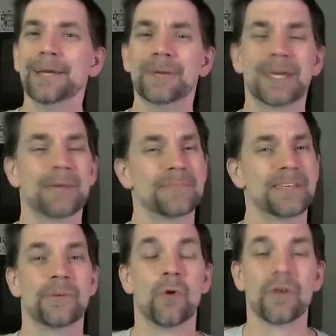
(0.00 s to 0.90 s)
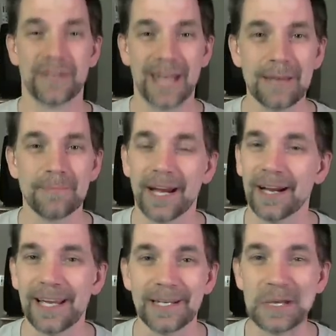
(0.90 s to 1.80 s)
becomes even more of a
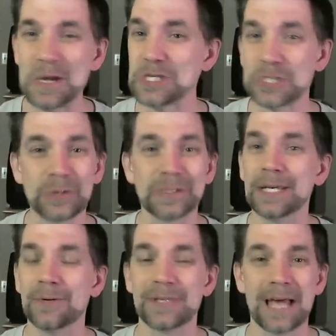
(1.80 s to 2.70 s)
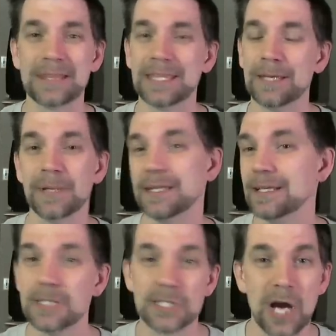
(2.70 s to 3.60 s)
nightmare. And certainly without the
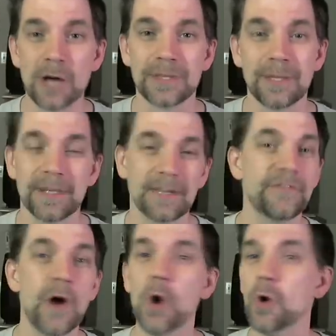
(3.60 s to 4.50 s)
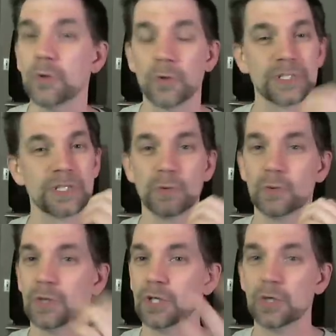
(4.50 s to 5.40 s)
ability to talk with them on the phone or
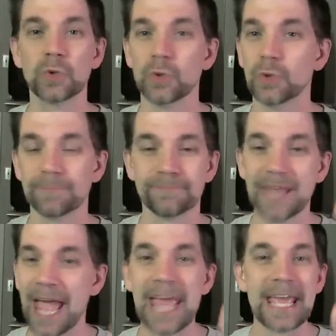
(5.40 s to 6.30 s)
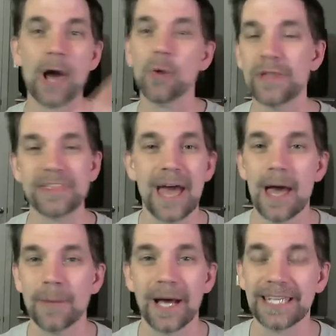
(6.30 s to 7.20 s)
to Google Hangout with
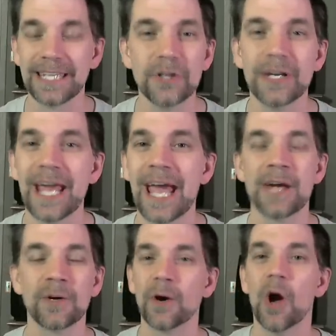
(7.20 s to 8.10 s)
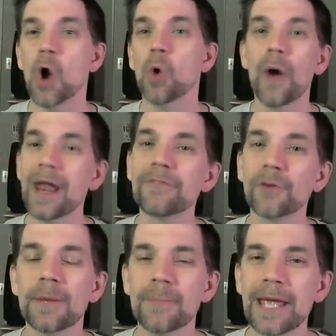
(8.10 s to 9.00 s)
them on the internet or
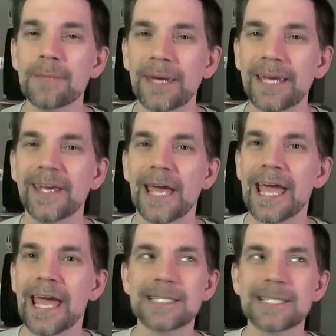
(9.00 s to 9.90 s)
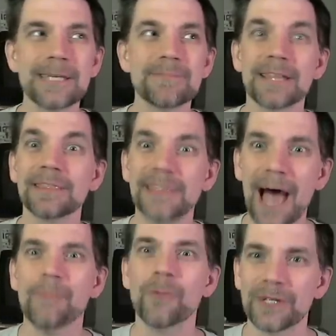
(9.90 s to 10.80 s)
whatever it may be, it seems a
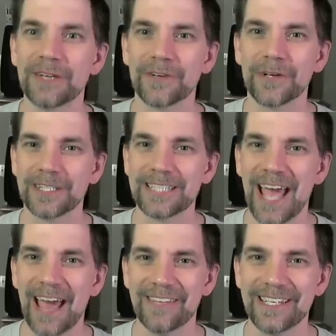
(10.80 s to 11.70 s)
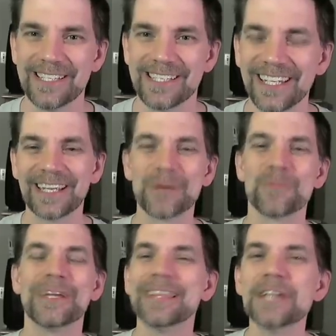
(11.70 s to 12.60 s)
lot more difficult to have these
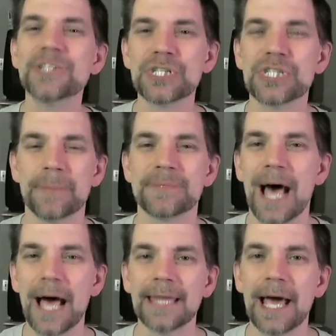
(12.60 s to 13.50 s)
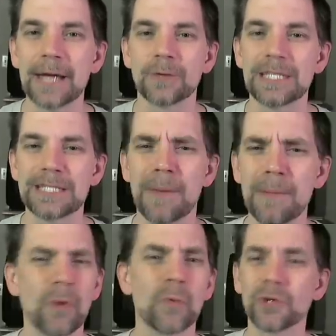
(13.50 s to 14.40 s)
relationships online with these
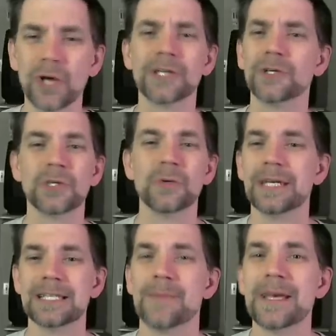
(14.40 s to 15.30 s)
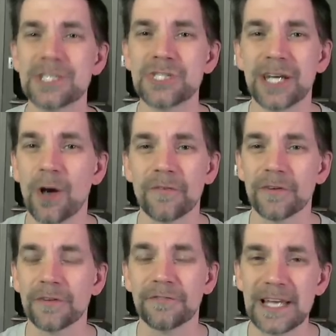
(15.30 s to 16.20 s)
people where all you're doing is messaging
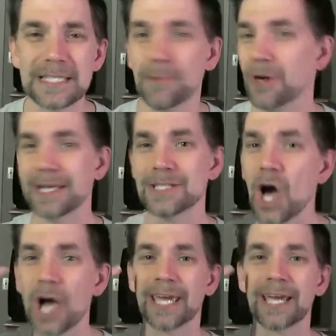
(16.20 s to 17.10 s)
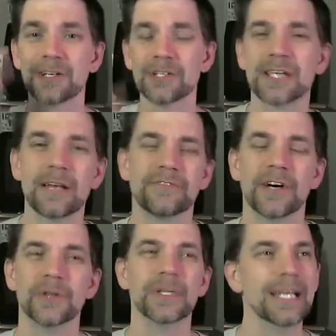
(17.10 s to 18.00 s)
over Facebook and talking on your cell
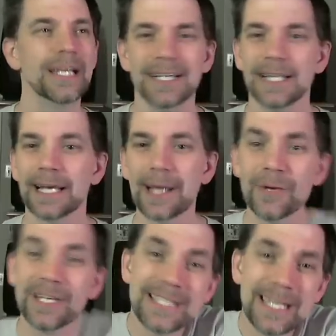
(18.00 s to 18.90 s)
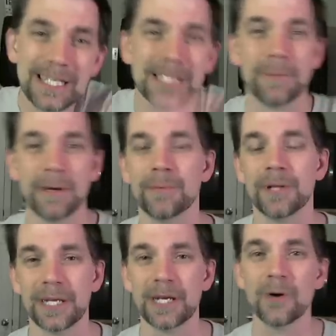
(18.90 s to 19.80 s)
phone. Like, I want to see these
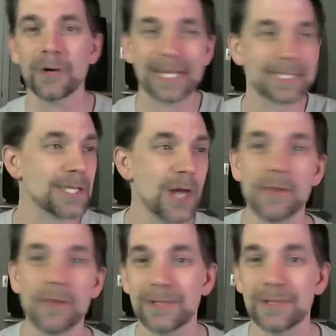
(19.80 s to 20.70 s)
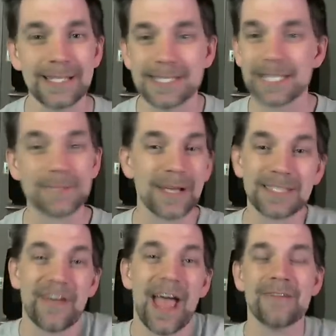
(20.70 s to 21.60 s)
people, you know, I want to get to know them. Within 6
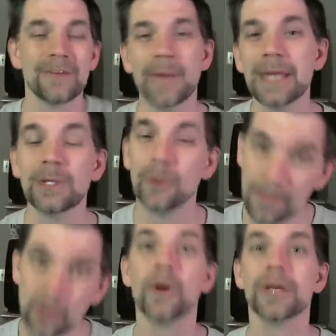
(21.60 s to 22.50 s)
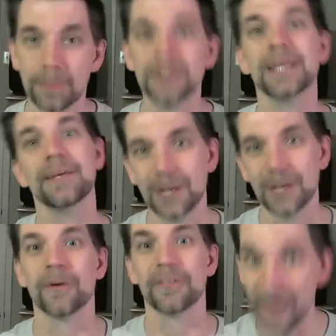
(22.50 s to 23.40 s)
months, if I haven't met you, I'm going to believe that
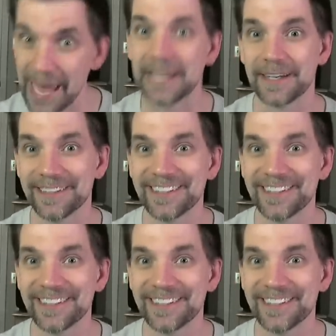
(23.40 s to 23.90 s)
you are fake.